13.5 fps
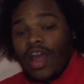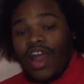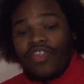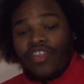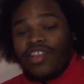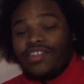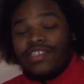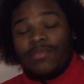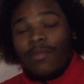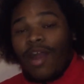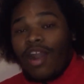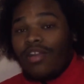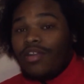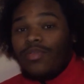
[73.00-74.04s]
I think
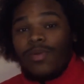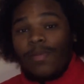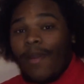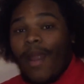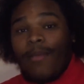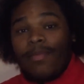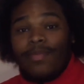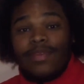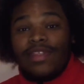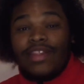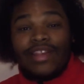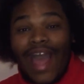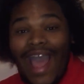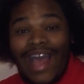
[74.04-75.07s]
tomorrow will probably be
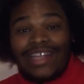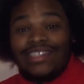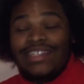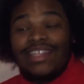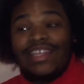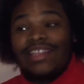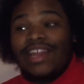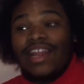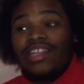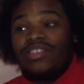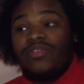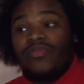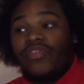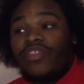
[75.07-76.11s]
the last thing that I
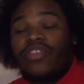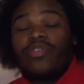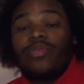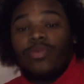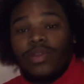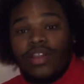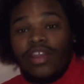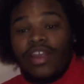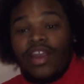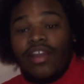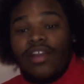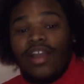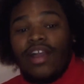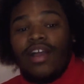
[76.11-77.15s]
do for the Thriller
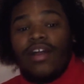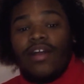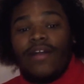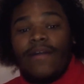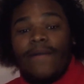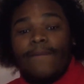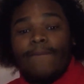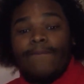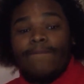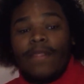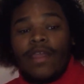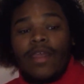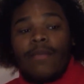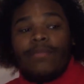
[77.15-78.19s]
era. Um,
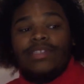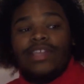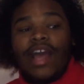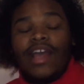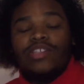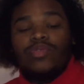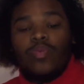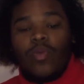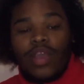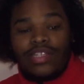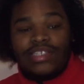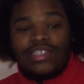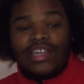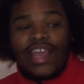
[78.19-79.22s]
besides
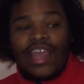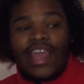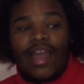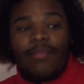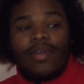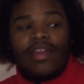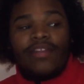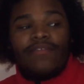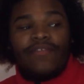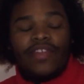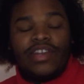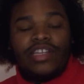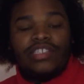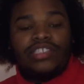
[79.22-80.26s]
Wednesday, I'm gonna
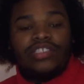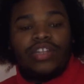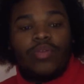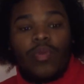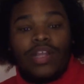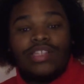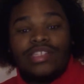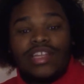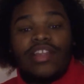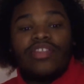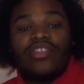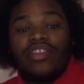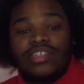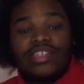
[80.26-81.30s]
finish Wednesday
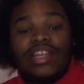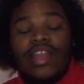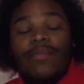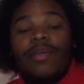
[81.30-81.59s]
and Thursday.